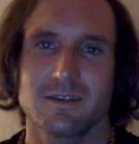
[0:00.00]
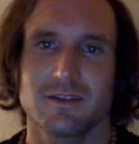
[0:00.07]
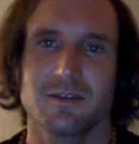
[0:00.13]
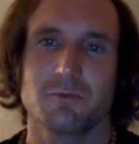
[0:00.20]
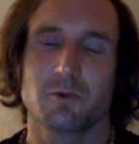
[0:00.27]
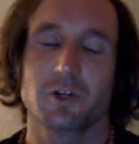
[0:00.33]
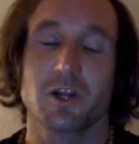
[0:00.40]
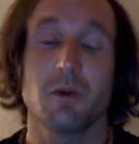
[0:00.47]

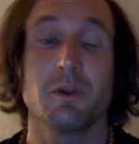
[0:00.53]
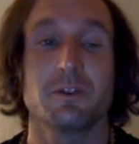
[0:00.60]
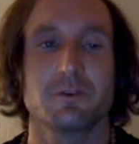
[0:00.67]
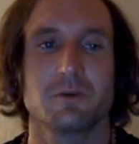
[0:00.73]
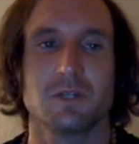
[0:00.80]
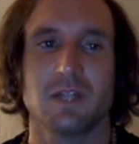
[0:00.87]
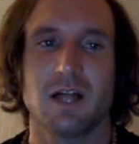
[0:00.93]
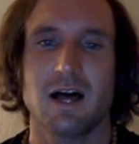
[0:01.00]
we're going
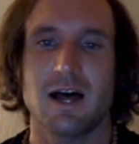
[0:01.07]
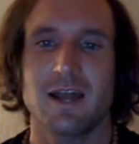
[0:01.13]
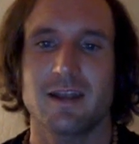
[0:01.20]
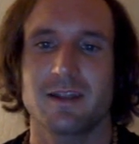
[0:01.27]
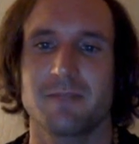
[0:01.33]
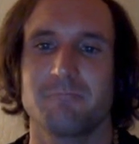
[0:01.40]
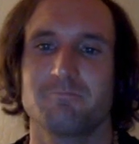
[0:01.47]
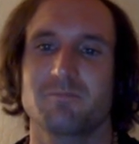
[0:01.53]
through a lot,
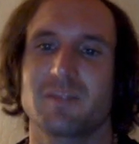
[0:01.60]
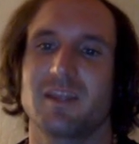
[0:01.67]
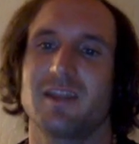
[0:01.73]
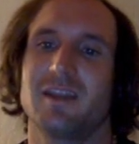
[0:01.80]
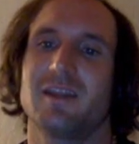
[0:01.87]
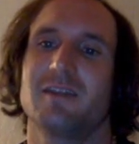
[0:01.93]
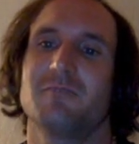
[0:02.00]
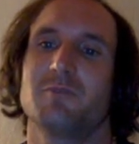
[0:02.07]

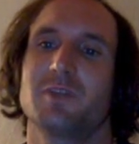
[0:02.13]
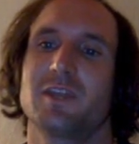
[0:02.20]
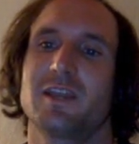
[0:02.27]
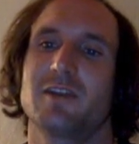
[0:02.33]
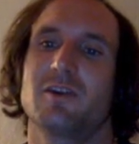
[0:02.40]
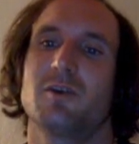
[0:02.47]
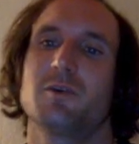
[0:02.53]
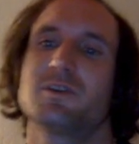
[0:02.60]
and we
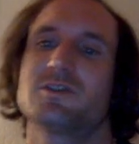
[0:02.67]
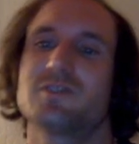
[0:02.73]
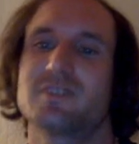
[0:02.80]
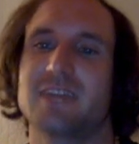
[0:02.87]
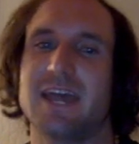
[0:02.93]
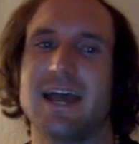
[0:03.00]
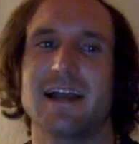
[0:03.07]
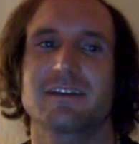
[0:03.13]
can't always just
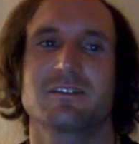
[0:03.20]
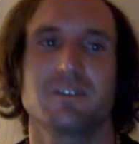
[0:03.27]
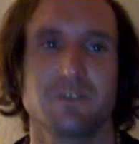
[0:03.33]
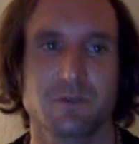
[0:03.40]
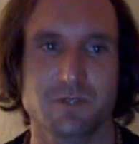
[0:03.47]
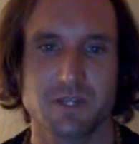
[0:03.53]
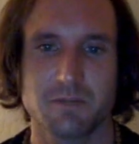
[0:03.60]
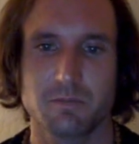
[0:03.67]
act on
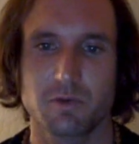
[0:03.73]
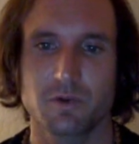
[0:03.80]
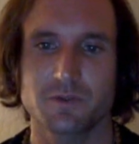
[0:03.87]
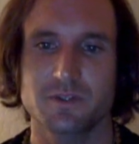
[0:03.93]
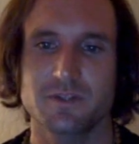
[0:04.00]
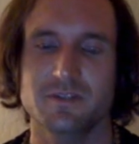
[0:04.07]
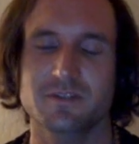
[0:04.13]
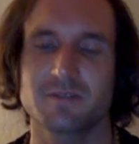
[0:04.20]
those
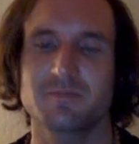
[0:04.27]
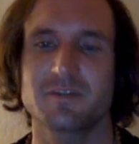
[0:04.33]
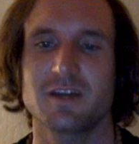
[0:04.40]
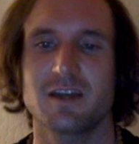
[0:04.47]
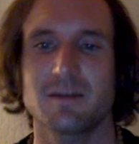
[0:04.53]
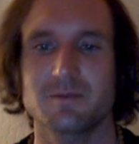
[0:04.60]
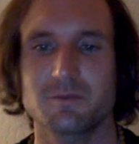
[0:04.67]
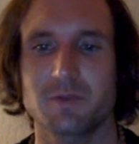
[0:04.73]
impulses.
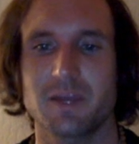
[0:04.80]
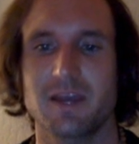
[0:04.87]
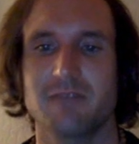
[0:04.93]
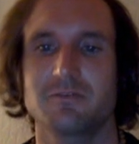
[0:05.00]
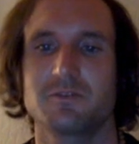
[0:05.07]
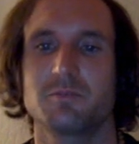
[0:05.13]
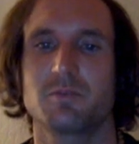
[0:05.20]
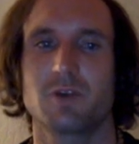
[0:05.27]
Sometimes we have
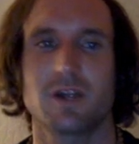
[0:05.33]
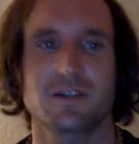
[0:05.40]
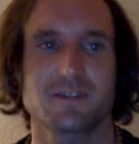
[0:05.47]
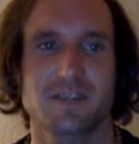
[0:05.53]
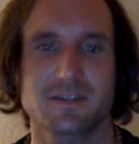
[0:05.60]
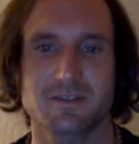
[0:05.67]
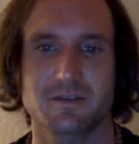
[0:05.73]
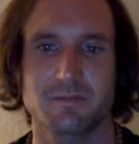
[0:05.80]
to
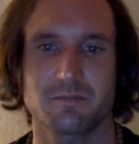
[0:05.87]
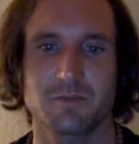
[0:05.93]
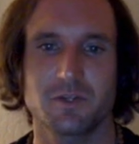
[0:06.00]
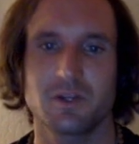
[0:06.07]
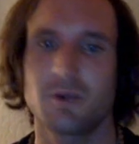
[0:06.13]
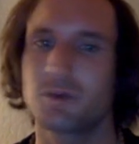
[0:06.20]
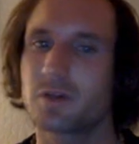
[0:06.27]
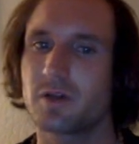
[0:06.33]
process them. You
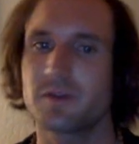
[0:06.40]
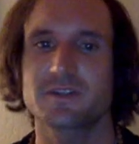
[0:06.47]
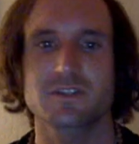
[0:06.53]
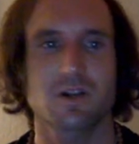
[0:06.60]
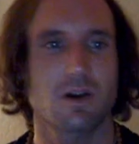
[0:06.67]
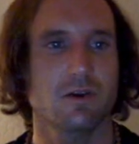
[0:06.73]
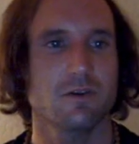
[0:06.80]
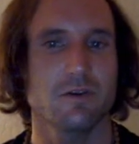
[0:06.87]
know, with all this
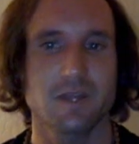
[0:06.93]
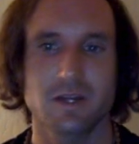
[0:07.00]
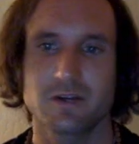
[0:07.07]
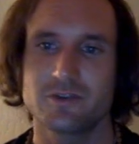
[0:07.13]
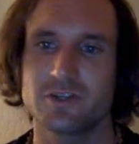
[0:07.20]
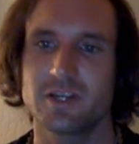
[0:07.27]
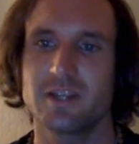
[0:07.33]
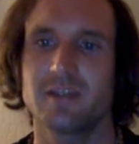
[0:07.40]
cardinal
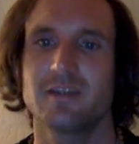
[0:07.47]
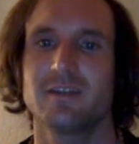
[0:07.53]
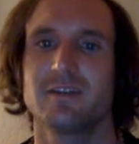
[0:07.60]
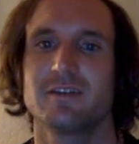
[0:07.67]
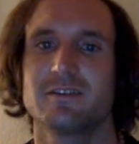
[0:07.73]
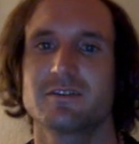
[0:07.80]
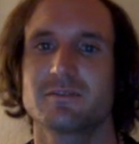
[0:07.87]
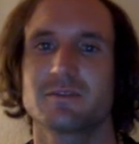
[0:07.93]
energy,
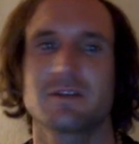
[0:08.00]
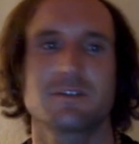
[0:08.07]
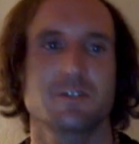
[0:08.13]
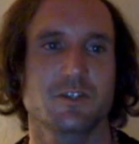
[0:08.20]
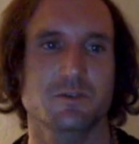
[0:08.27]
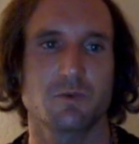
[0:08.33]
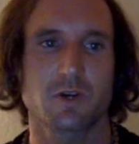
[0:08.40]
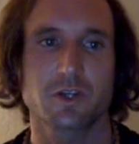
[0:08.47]
sometimes you
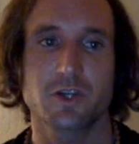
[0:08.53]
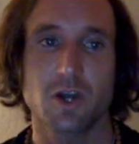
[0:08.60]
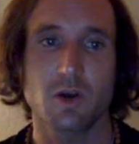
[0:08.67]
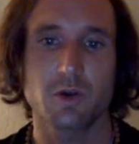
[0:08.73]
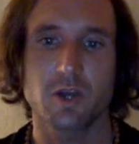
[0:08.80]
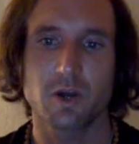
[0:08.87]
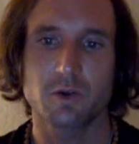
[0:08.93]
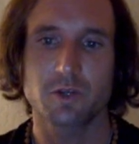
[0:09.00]
just want to go,
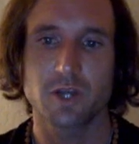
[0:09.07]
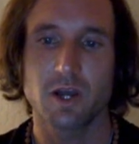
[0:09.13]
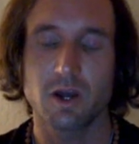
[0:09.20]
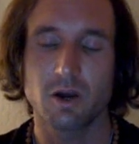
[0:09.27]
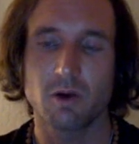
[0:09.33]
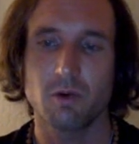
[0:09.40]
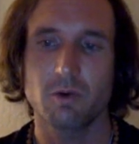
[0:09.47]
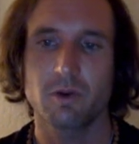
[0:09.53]
go,
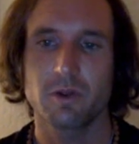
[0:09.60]
go,